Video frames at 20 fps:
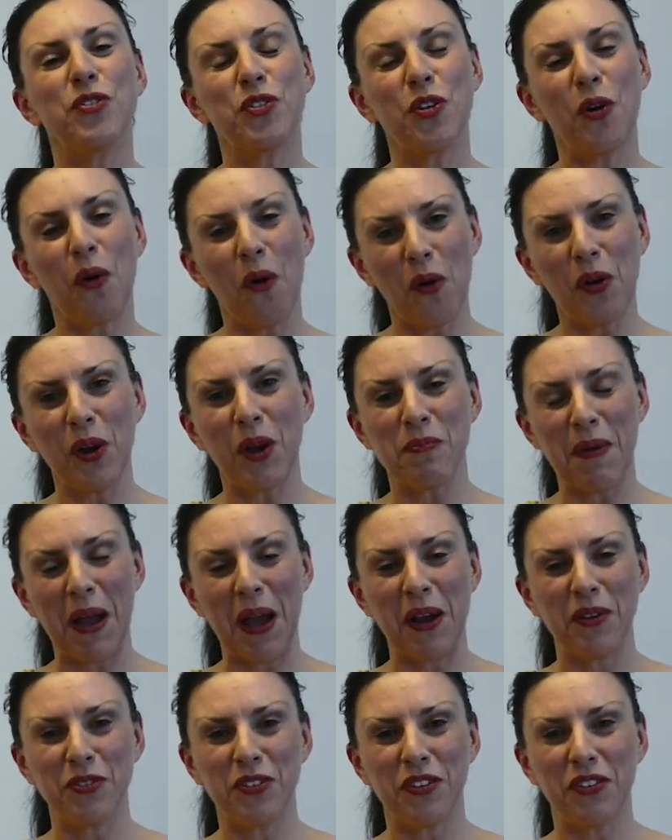talk
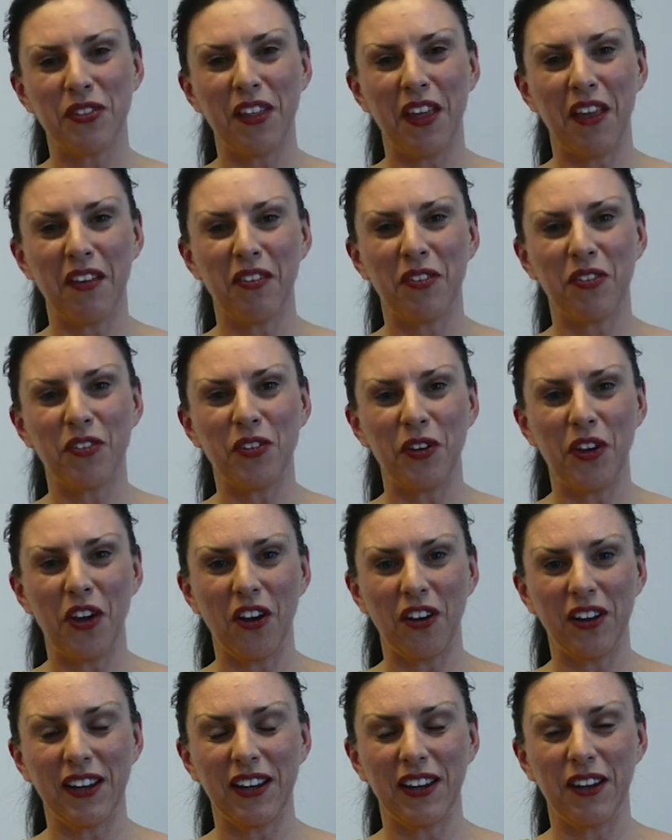about this to
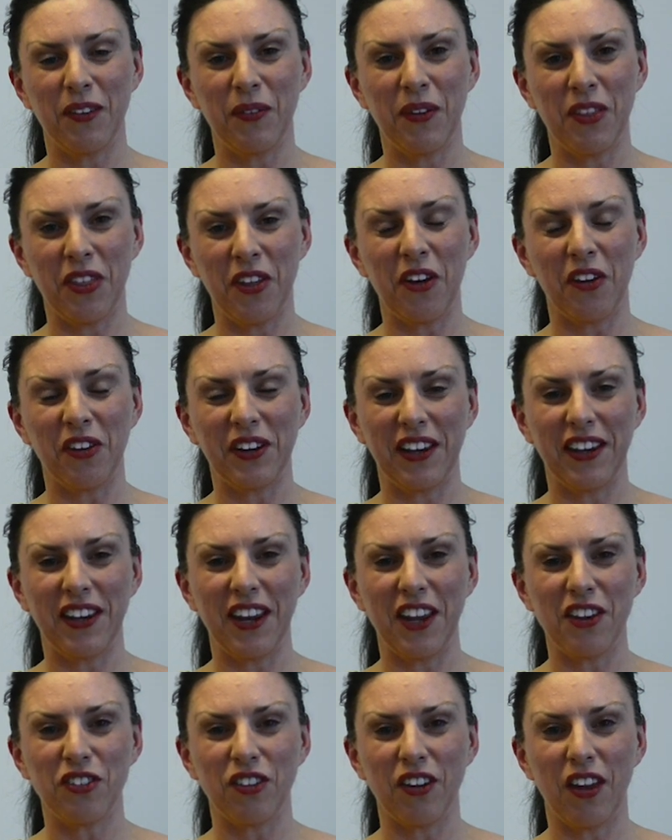your with your
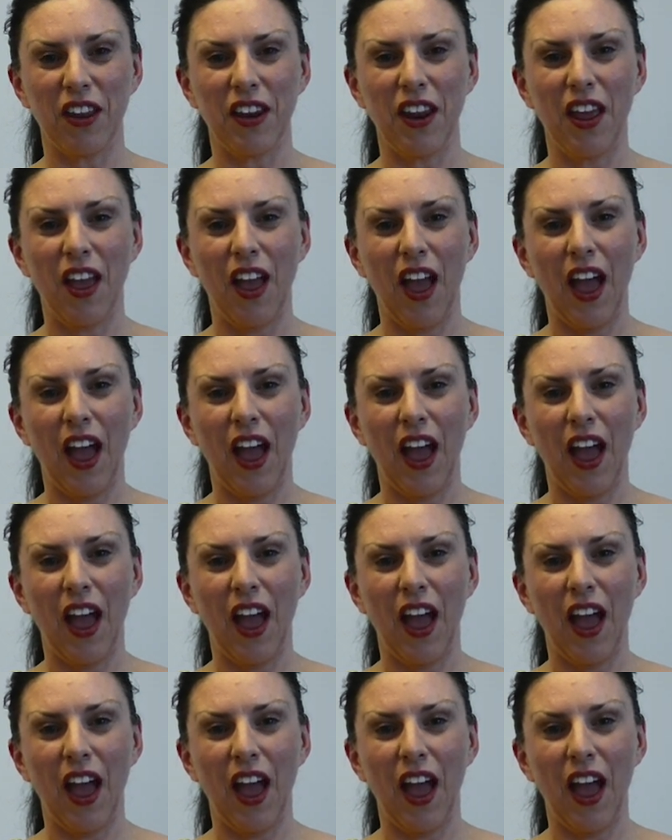clinician,